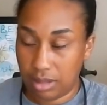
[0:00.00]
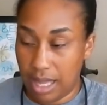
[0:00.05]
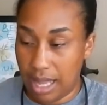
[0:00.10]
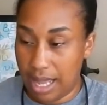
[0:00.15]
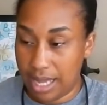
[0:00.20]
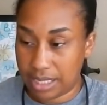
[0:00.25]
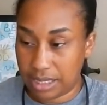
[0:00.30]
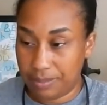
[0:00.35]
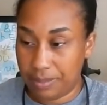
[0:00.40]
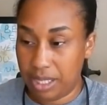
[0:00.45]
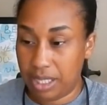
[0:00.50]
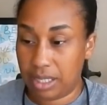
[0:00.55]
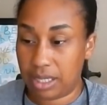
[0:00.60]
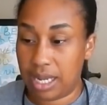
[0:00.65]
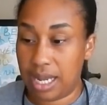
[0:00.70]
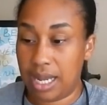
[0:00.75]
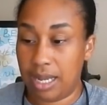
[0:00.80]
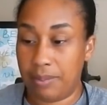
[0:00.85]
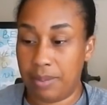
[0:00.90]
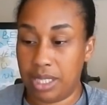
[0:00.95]
Ask me in the
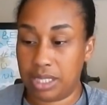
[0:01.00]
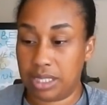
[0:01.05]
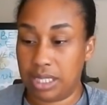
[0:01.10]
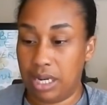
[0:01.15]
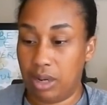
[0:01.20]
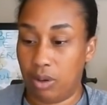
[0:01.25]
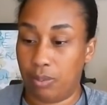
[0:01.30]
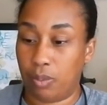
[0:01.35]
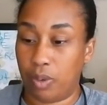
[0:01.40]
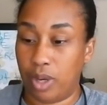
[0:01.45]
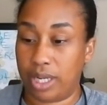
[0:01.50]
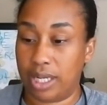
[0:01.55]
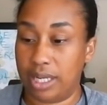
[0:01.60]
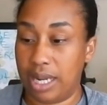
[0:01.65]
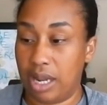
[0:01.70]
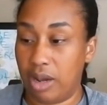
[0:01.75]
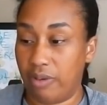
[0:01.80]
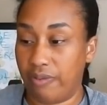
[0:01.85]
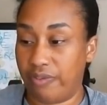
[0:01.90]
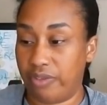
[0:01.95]
comments and I'll break it
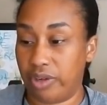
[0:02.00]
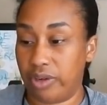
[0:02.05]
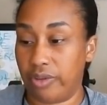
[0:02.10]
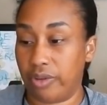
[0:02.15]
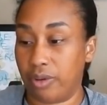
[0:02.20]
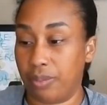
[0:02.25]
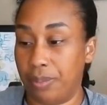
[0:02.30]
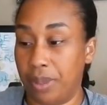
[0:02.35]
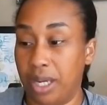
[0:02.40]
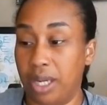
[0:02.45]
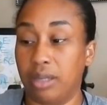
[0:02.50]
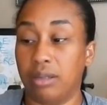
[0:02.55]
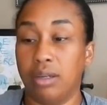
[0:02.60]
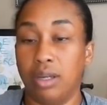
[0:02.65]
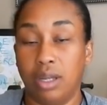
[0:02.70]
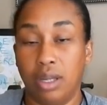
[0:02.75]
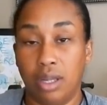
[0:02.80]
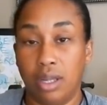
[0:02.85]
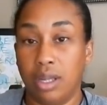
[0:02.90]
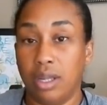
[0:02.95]
down further, but
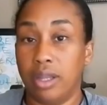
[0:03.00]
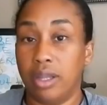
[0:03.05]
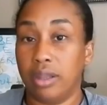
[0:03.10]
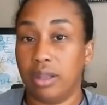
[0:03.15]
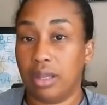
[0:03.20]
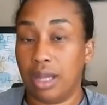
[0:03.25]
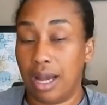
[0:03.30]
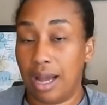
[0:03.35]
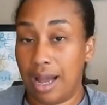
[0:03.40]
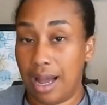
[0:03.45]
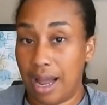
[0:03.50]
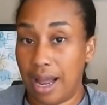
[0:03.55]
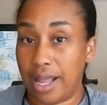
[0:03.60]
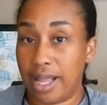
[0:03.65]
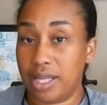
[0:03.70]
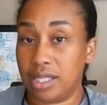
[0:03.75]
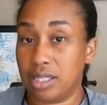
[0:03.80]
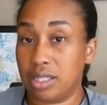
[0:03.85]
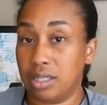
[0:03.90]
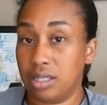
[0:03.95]
the
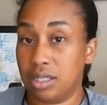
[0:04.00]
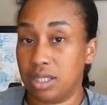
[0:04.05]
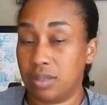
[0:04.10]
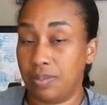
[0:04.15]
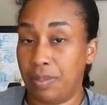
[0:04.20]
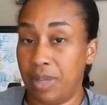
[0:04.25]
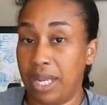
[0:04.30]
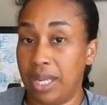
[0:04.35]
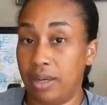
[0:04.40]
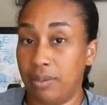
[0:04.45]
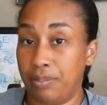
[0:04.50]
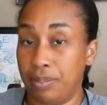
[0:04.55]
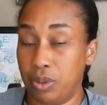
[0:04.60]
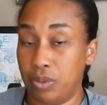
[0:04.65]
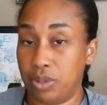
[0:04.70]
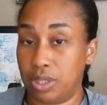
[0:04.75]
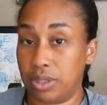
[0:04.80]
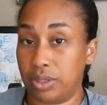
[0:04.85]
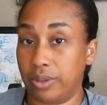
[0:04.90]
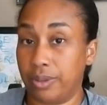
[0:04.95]
highest spend
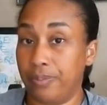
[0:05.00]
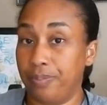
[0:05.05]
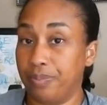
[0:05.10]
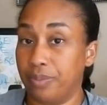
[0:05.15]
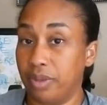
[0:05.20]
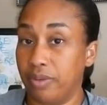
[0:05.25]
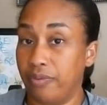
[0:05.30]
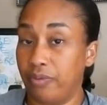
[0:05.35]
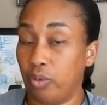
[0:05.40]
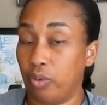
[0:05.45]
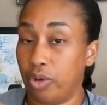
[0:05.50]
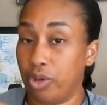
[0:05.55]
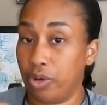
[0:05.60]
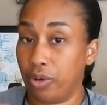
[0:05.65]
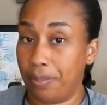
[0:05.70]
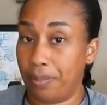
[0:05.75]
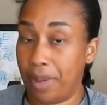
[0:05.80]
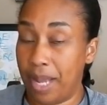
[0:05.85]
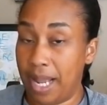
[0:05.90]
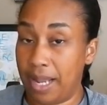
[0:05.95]
booster for
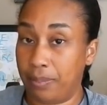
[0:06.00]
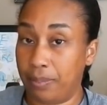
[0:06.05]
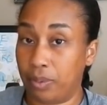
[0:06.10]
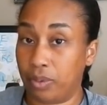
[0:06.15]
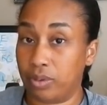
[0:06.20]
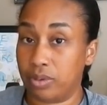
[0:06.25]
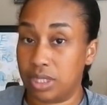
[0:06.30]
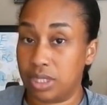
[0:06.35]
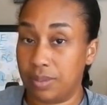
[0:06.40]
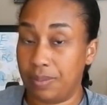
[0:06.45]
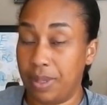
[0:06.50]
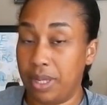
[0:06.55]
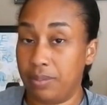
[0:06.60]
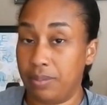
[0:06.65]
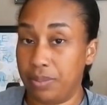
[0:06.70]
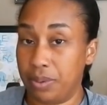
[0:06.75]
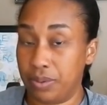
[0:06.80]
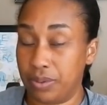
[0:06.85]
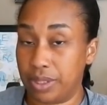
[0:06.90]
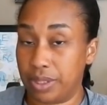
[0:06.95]
your paper
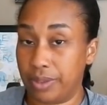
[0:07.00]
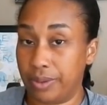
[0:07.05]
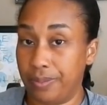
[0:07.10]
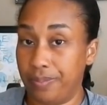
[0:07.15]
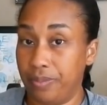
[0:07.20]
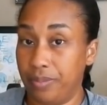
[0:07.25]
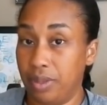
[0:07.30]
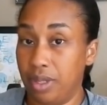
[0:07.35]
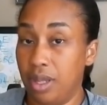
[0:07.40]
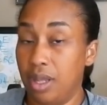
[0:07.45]
spend booster